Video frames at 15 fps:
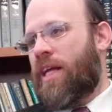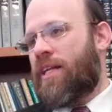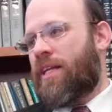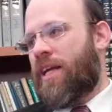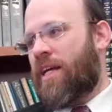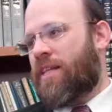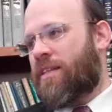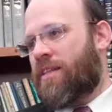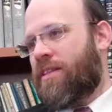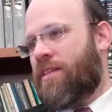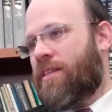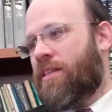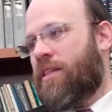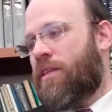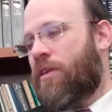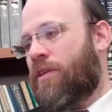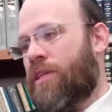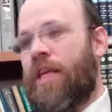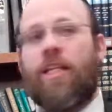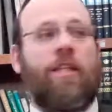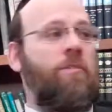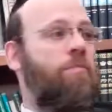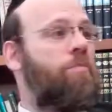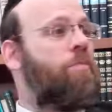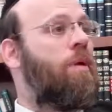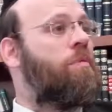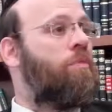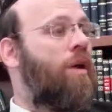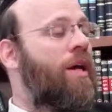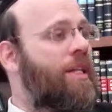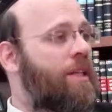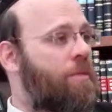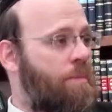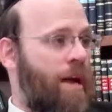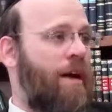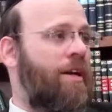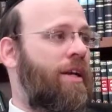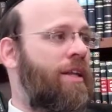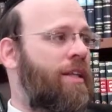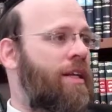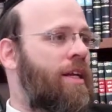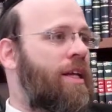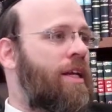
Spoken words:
get depressed about it.